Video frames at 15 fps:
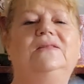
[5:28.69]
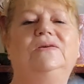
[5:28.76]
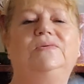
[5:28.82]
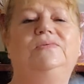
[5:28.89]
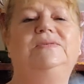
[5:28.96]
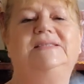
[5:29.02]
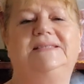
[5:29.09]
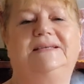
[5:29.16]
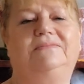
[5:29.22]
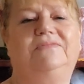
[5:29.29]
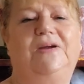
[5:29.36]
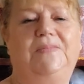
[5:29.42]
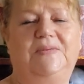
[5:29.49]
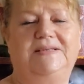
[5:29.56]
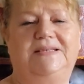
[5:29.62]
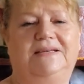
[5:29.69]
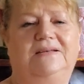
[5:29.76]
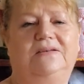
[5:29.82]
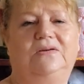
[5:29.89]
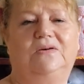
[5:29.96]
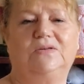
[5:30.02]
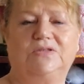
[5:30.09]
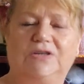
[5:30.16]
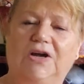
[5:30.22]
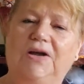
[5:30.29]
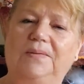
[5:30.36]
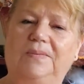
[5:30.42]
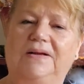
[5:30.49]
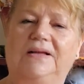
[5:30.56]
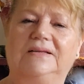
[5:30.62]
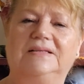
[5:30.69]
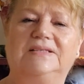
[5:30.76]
that represented October.